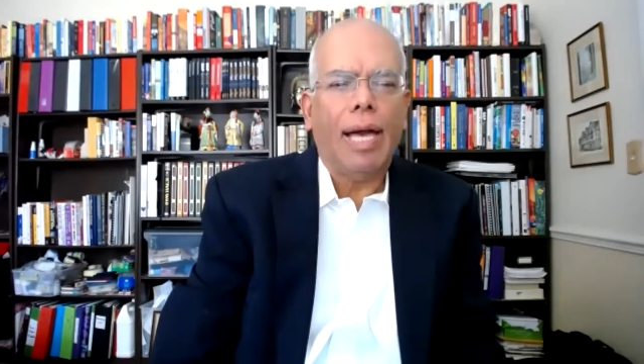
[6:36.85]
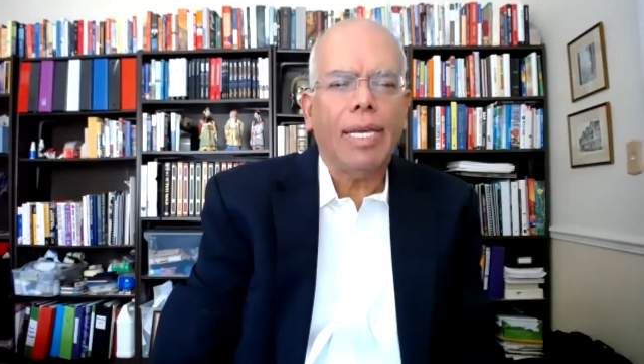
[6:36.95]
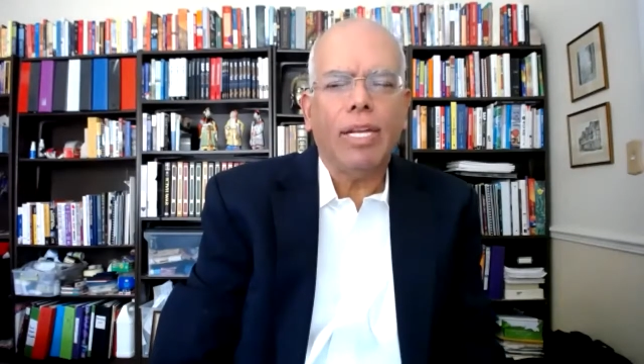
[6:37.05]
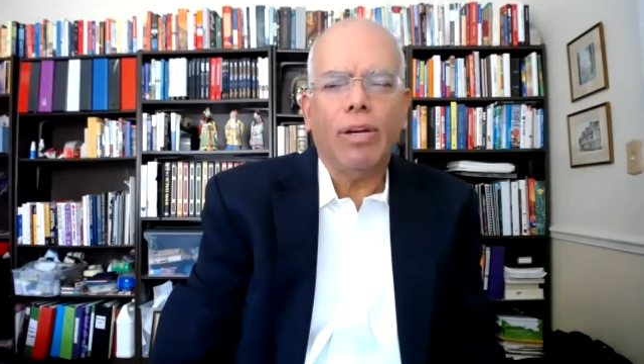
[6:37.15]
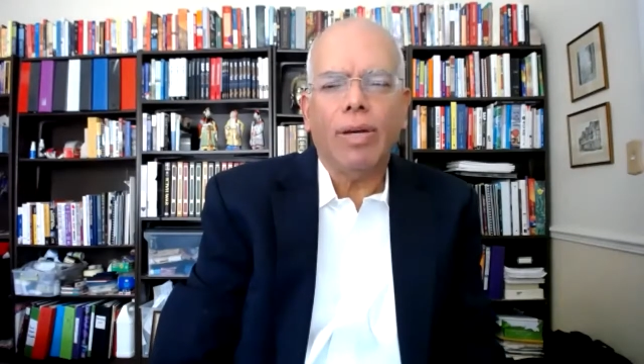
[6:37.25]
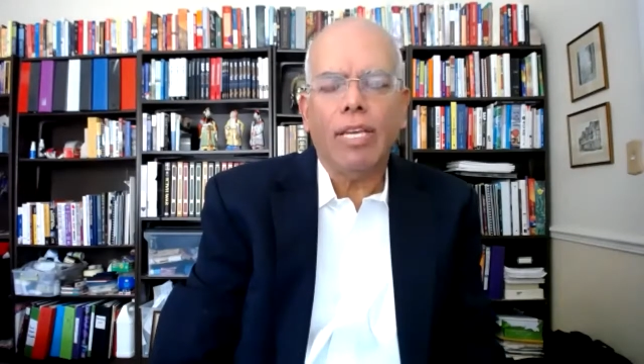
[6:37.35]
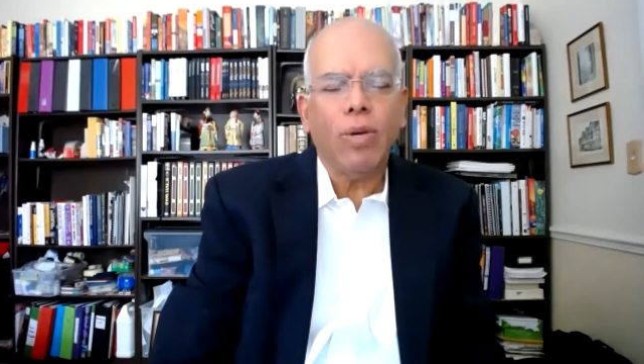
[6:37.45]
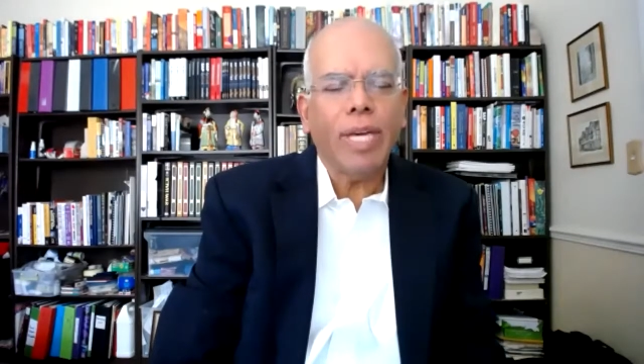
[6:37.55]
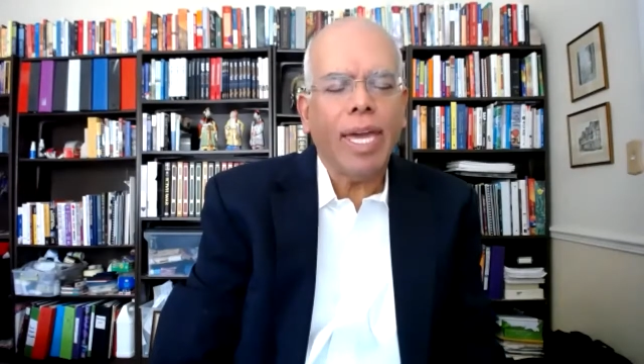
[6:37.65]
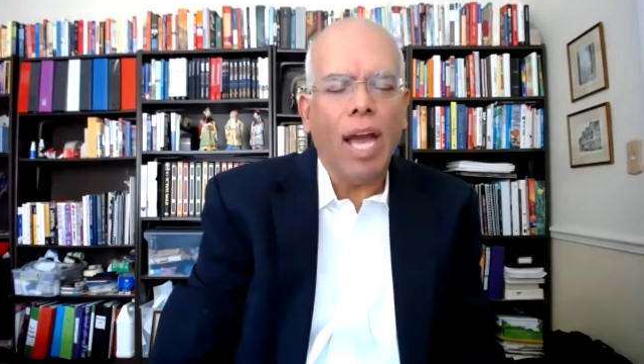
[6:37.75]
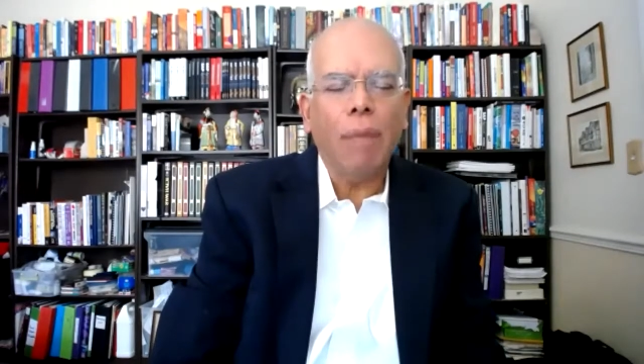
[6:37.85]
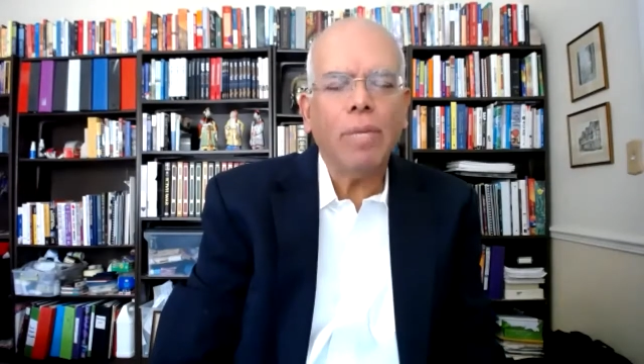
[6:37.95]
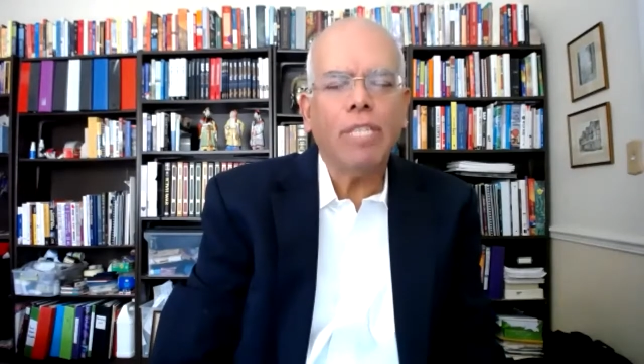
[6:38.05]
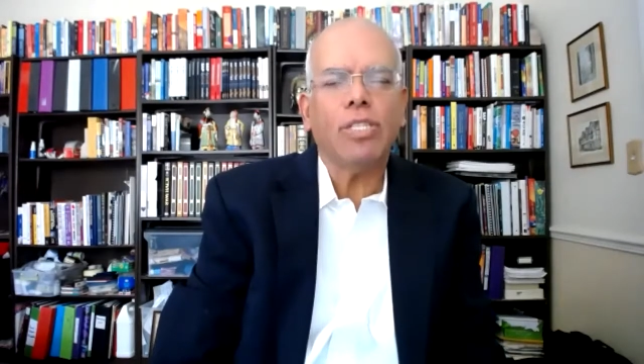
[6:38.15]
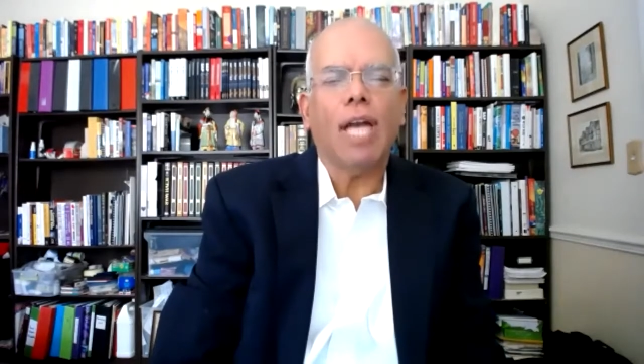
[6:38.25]
You can't, how
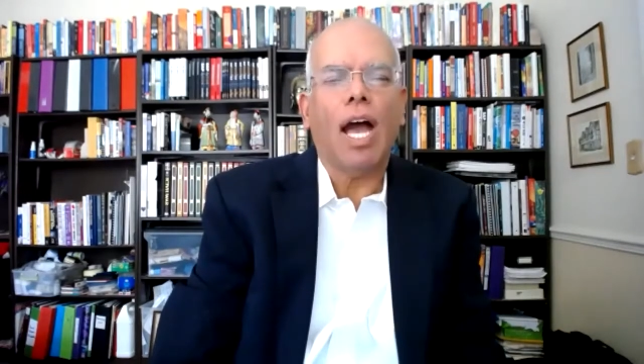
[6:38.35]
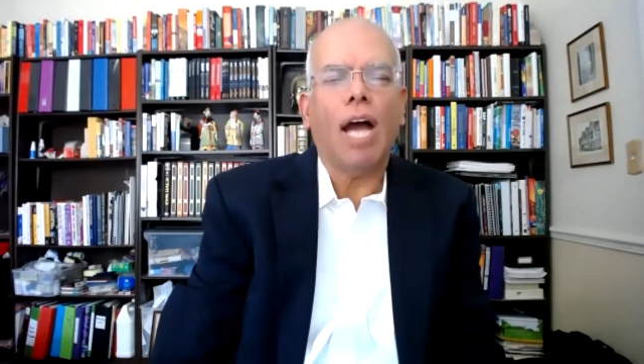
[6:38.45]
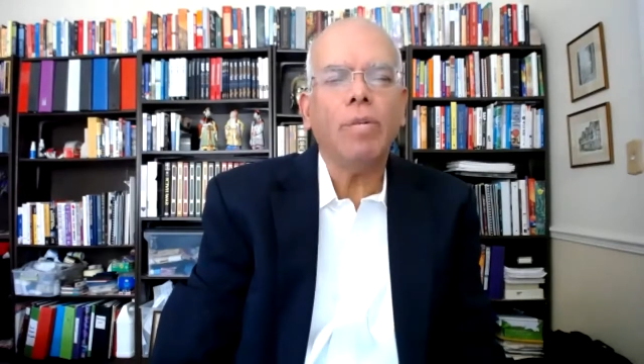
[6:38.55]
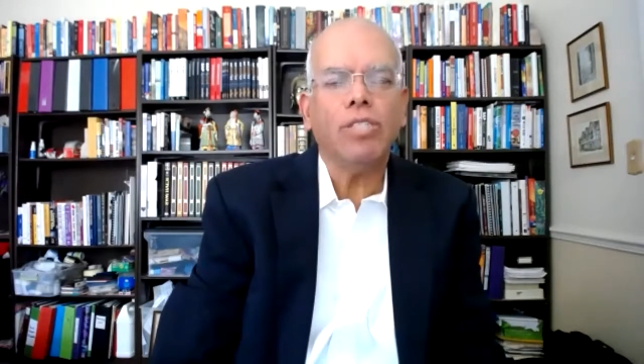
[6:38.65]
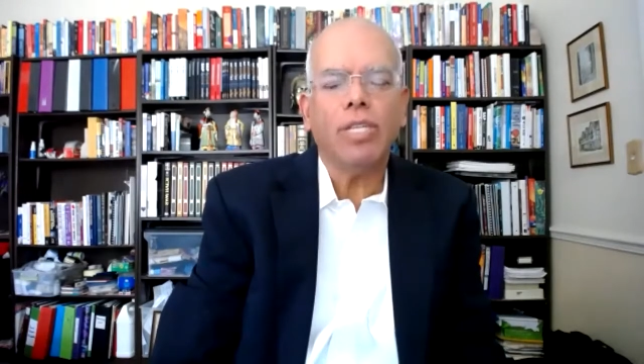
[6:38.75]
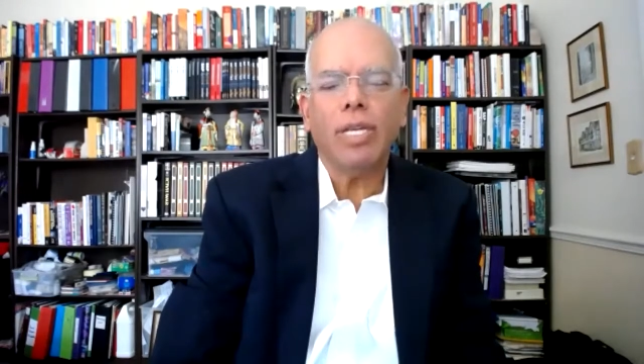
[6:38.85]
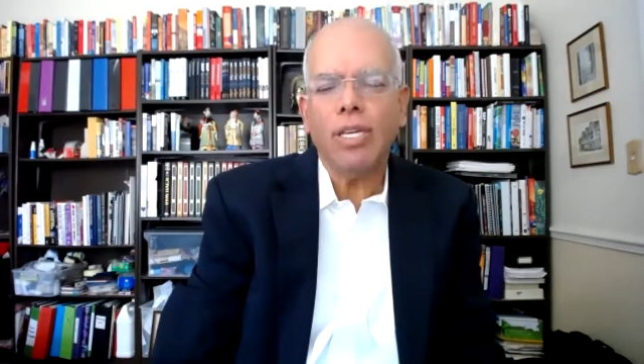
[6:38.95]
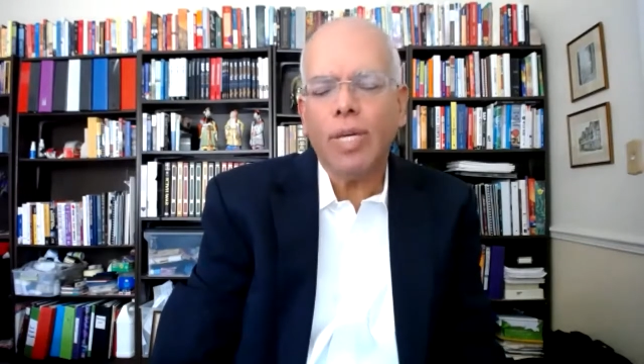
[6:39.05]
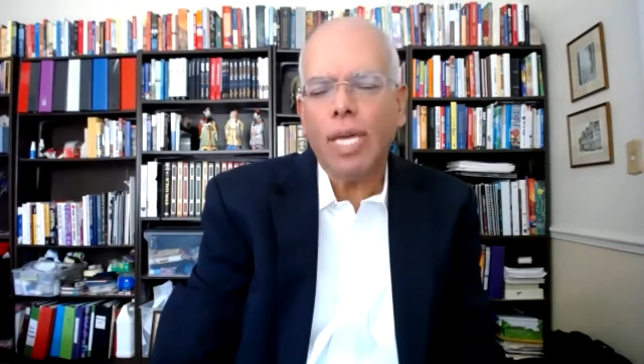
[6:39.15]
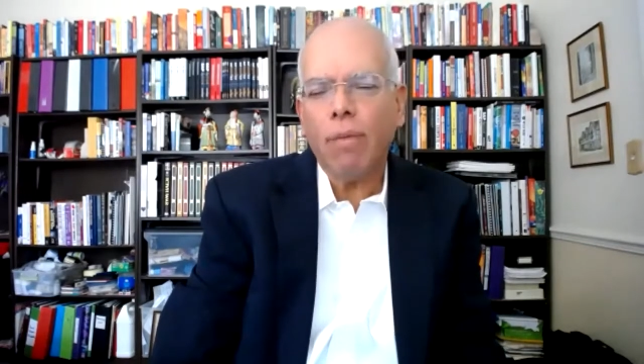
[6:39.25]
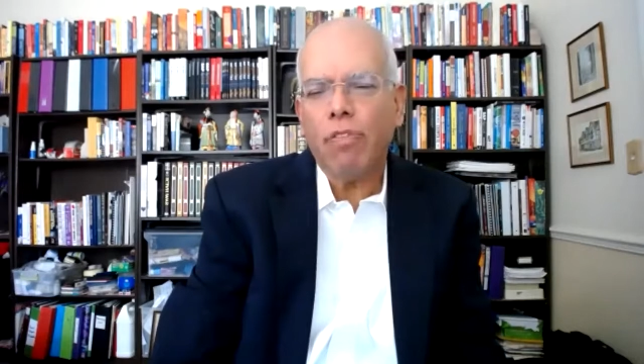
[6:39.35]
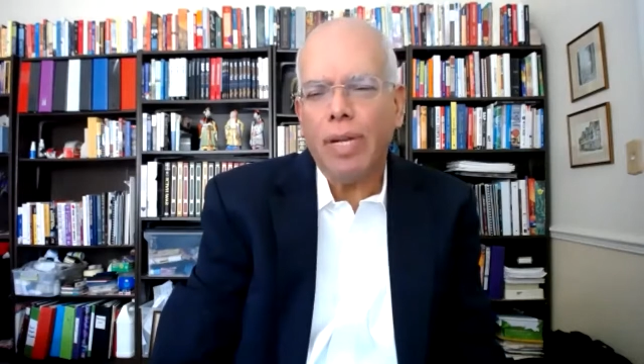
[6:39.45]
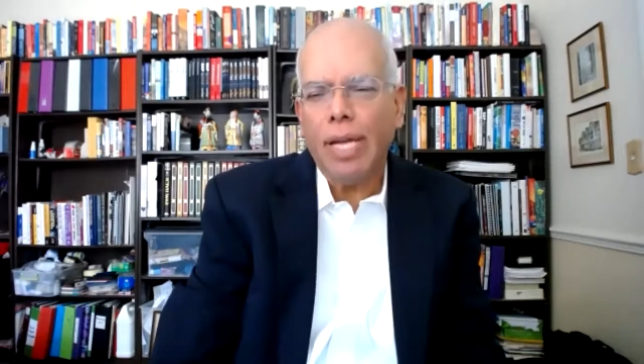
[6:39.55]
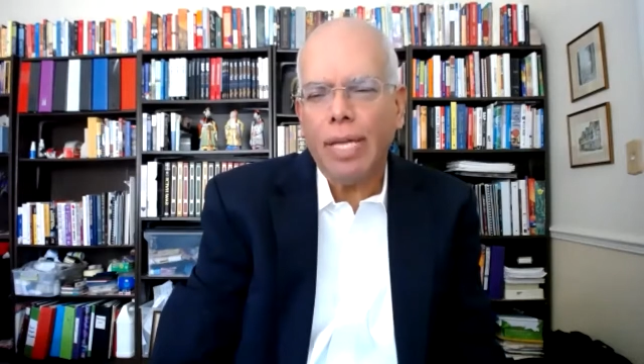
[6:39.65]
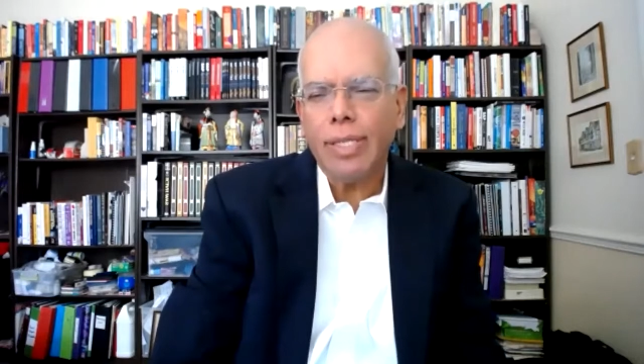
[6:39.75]
much you keep
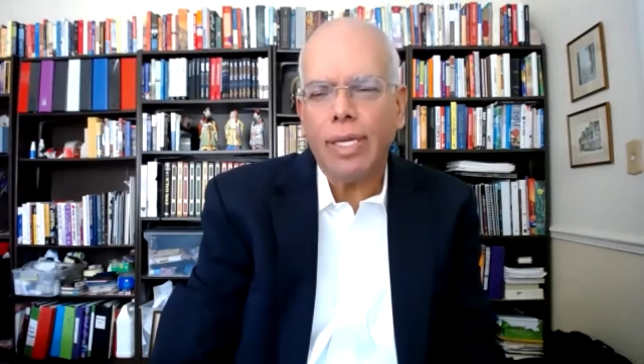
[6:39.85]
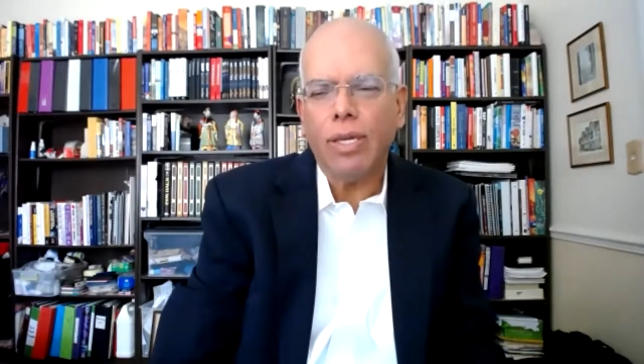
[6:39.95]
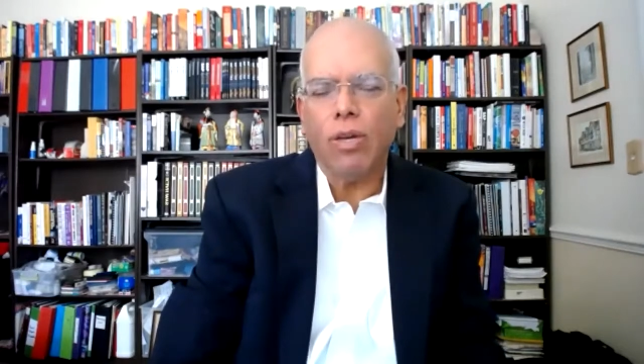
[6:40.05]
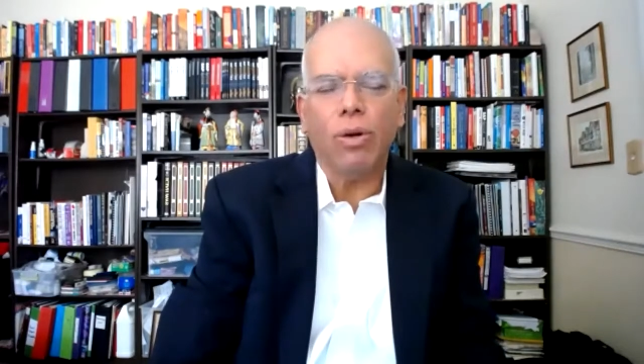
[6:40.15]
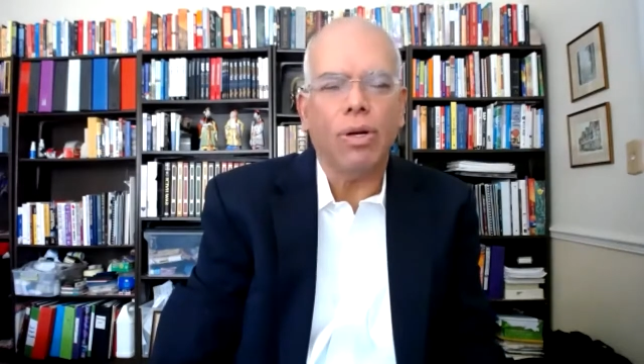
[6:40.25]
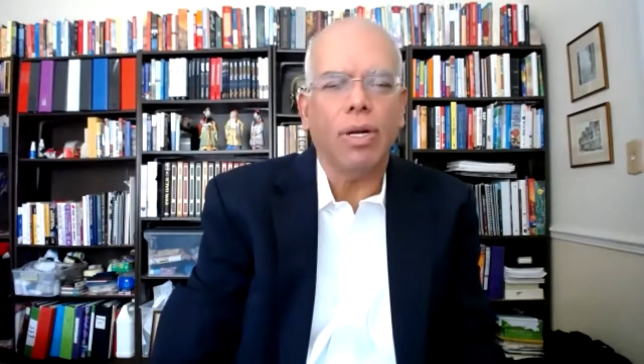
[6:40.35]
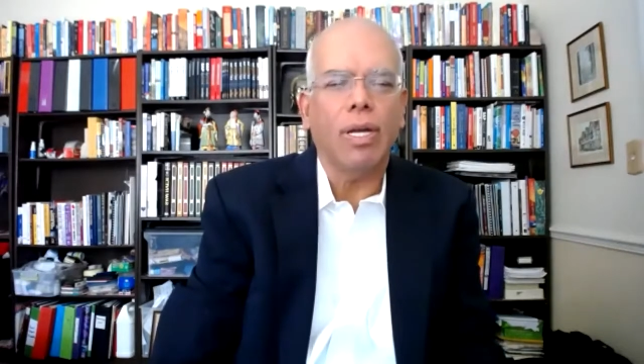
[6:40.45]
finessing your